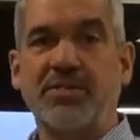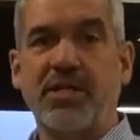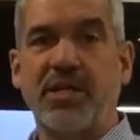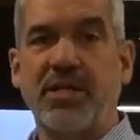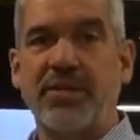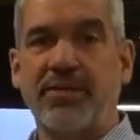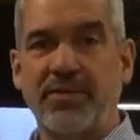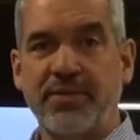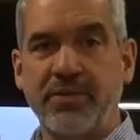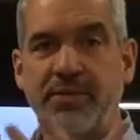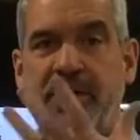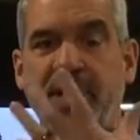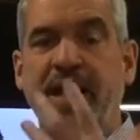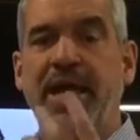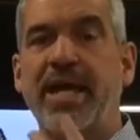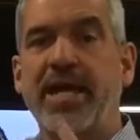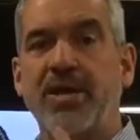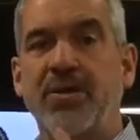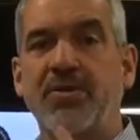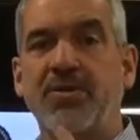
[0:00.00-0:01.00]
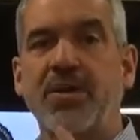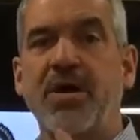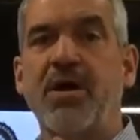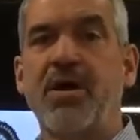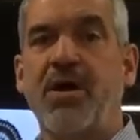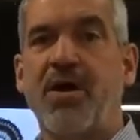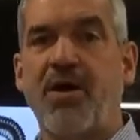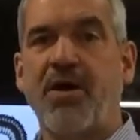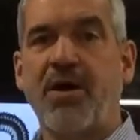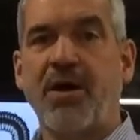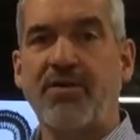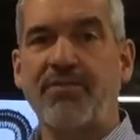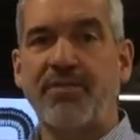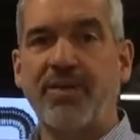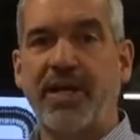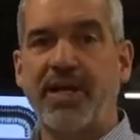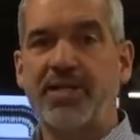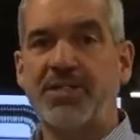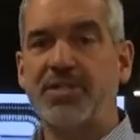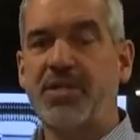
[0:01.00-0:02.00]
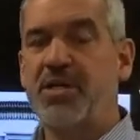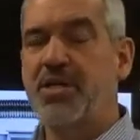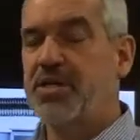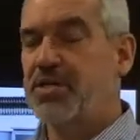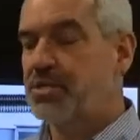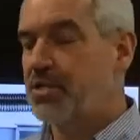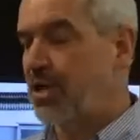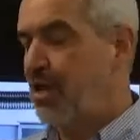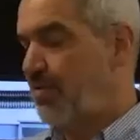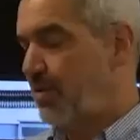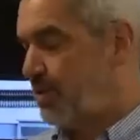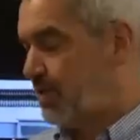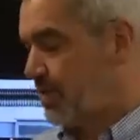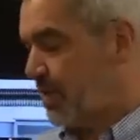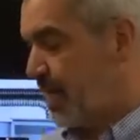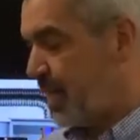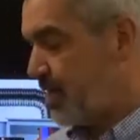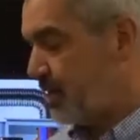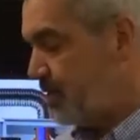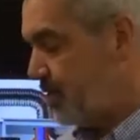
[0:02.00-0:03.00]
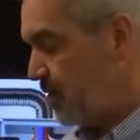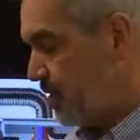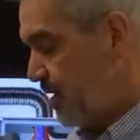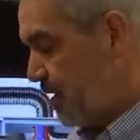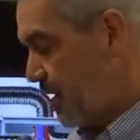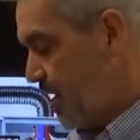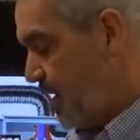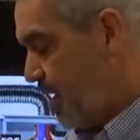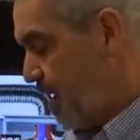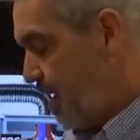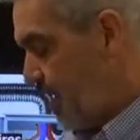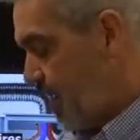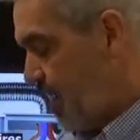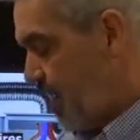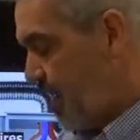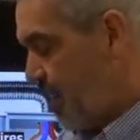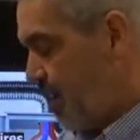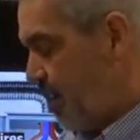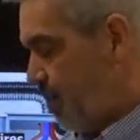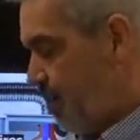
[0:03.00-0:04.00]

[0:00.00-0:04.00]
in a head-on arc flash. So always stand to it and